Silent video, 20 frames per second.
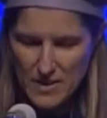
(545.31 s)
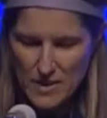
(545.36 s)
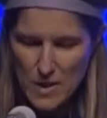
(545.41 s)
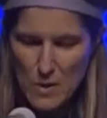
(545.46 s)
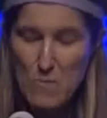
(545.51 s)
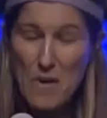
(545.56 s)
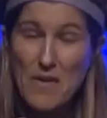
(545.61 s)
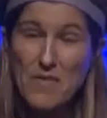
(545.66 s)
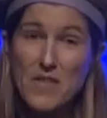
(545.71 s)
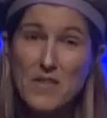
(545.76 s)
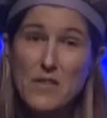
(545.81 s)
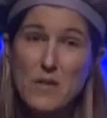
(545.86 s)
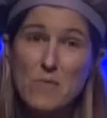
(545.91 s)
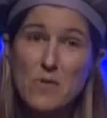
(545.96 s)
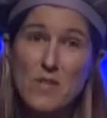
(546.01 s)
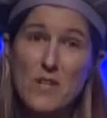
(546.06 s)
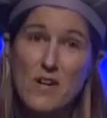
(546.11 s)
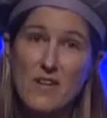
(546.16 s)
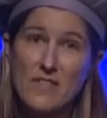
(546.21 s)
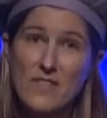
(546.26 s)
about the
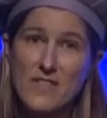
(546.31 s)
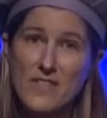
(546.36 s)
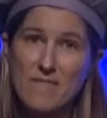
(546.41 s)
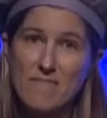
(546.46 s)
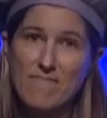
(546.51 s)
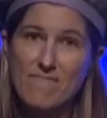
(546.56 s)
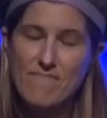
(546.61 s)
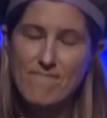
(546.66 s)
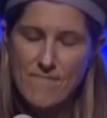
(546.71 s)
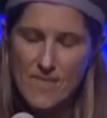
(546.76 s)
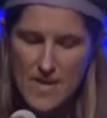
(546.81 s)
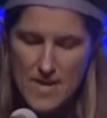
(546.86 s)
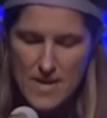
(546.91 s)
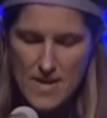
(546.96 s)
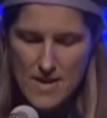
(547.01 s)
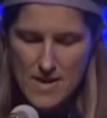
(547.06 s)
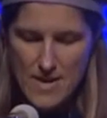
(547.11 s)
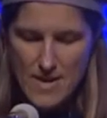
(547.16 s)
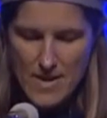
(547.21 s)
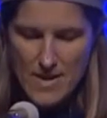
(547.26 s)
liberal arts.
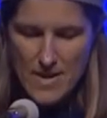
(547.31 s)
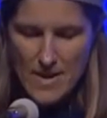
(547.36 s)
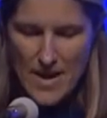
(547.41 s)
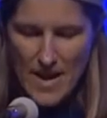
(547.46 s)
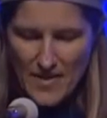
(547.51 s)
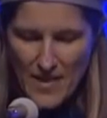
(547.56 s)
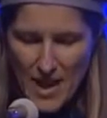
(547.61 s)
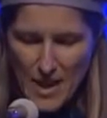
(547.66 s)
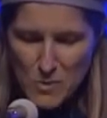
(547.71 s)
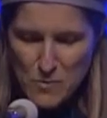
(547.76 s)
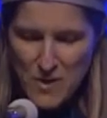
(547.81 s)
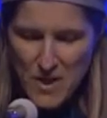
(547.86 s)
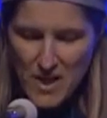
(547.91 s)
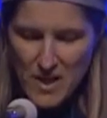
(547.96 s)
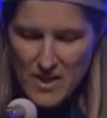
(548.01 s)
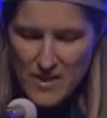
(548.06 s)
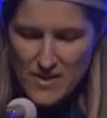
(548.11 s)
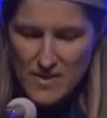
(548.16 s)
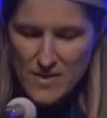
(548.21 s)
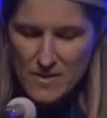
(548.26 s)
And that's
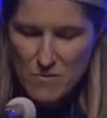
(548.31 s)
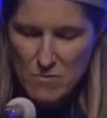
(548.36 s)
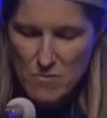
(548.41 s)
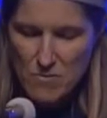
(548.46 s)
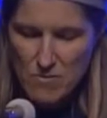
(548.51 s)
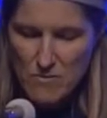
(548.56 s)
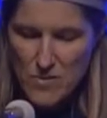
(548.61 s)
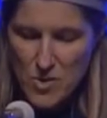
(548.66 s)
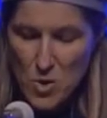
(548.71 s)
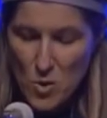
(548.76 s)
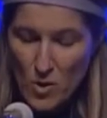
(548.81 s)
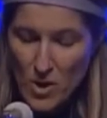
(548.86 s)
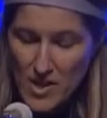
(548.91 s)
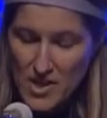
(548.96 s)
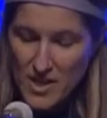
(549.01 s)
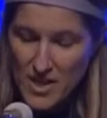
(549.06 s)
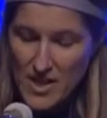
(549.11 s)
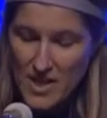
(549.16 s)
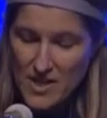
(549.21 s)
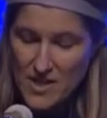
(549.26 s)
because your
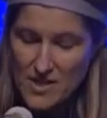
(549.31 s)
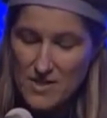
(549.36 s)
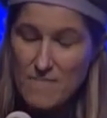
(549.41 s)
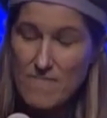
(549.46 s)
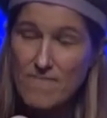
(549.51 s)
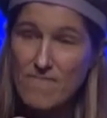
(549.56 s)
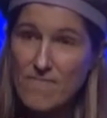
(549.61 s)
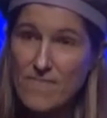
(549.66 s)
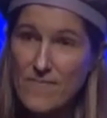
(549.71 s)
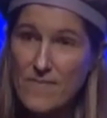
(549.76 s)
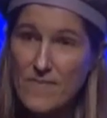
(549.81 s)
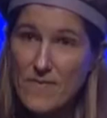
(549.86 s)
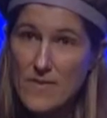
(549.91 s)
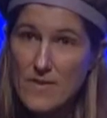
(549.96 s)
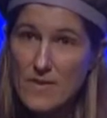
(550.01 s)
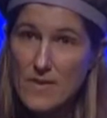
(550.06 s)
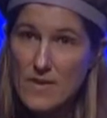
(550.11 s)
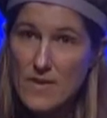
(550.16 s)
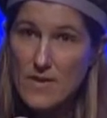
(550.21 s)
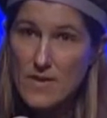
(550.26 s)
education,
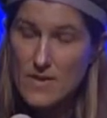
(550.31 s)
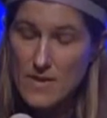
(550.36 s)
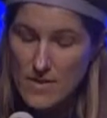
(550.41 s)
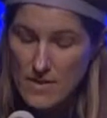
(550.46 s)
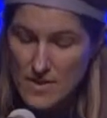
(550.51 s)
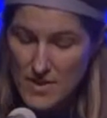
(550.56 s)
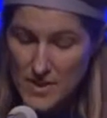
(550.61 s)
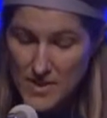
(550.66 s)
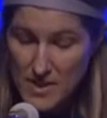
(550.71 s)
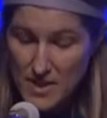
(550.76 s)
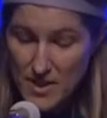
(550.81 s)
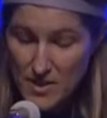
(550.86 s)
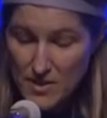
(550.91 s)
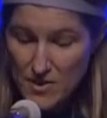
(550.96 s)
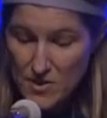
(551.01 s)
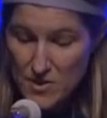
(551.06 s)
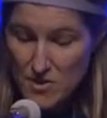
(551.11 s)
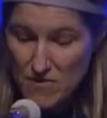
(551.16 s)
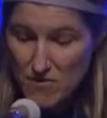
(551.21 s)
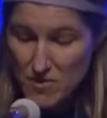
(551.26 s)
the
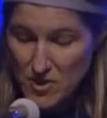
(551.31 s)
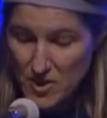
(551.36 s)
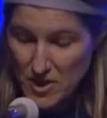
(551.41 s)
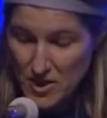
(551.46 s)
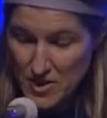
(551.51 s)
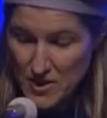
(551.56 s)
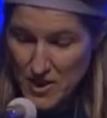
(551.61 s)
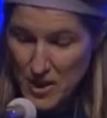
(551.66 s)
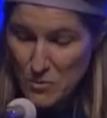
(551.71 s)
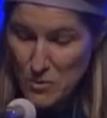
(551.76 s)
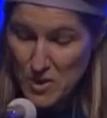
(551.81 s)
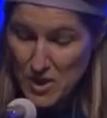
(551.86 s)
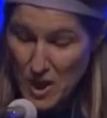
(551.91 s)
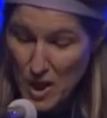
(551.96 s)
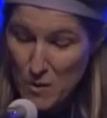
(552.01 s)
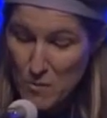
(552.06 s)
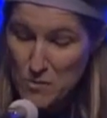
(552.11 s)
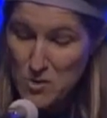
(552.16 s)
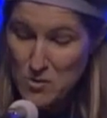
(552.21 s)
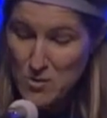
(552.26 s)
skills you've learned and will
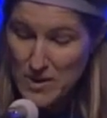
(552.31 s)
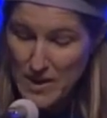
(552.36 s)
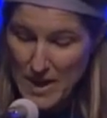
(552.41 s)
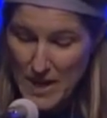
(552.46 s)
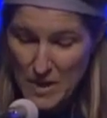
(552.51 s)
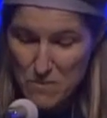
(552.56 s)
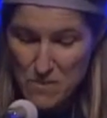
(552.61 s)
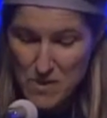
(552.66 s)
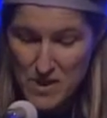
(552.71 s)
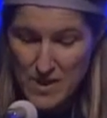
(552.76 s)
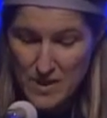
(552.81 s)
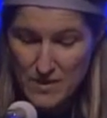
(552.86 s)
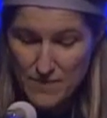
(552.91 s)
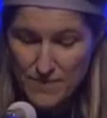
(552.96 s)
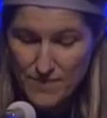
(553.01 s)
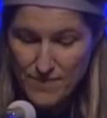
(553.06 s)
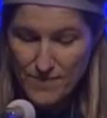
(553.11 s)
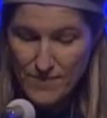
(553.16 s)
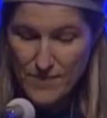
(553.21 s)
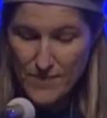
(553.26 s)
come to rely upon,
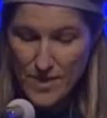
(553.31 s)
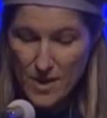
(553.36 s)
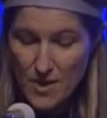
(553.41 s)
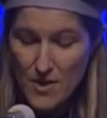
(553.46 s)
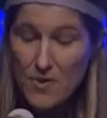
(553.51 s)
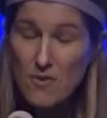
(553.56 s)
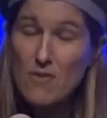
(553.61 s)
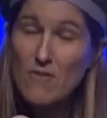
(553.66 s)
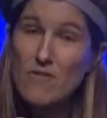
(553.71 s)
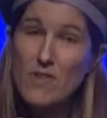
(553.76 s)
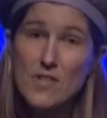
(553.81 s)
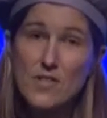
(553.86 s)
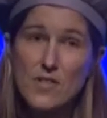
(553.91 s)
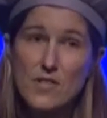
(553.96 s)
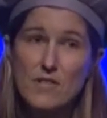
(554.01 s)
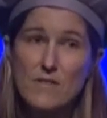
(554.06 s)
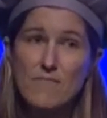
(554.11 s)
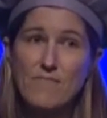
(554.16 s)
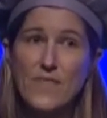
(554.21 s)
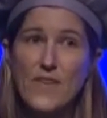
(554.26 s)
are
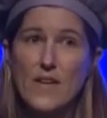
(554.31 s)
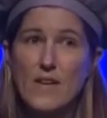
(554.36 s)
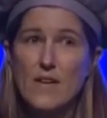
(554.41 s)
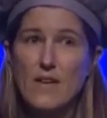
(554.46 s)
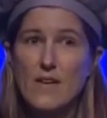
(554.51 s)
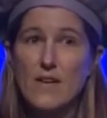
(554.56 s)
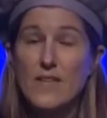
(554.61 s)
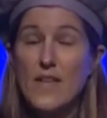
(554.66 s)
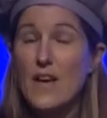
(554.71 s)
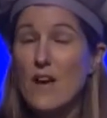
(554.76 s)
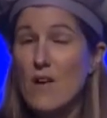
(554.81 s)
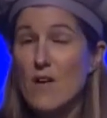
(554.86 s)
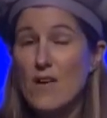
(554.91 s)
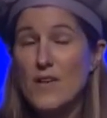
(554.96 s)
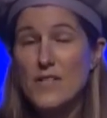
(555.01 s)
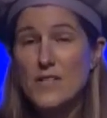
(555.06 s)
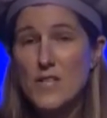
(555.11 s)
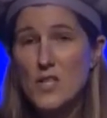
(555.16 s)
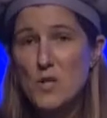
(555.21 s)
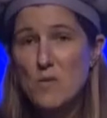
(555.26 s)
universal. They
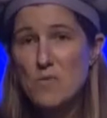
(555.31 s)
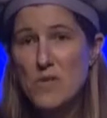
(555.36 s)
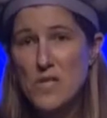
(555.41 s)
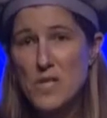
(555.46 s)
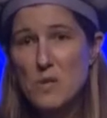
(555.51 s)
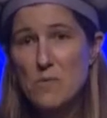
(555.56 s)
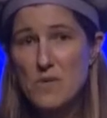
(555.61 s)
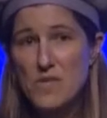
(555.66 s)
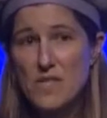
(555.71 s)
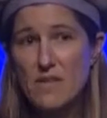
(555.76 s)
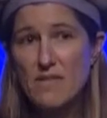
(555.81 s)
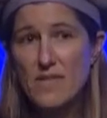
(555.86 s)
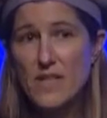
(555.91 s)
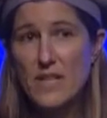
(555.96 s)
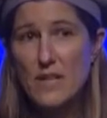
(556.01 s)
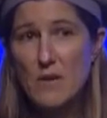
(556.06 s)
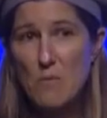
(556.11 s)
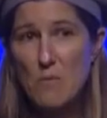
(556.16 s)
aren't discipline specific.